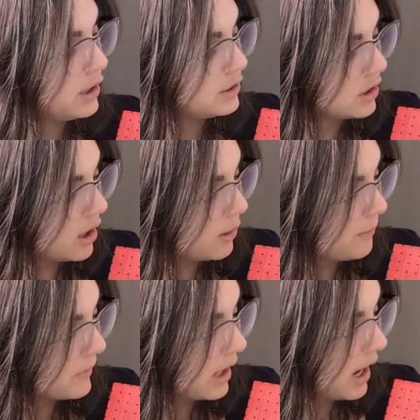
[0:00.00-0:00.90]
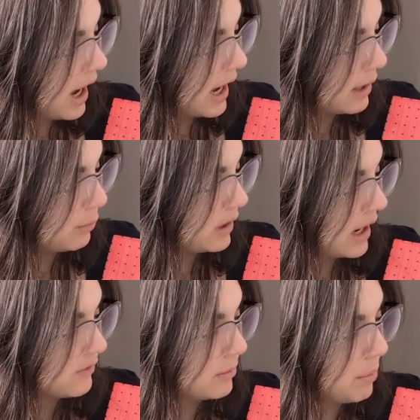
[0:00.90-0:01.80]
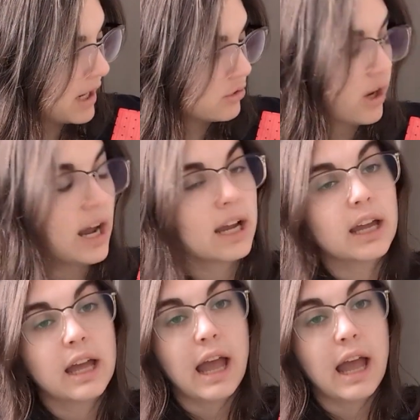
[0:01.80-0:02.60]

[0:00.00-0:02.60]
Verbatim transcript: So I would have to backtrack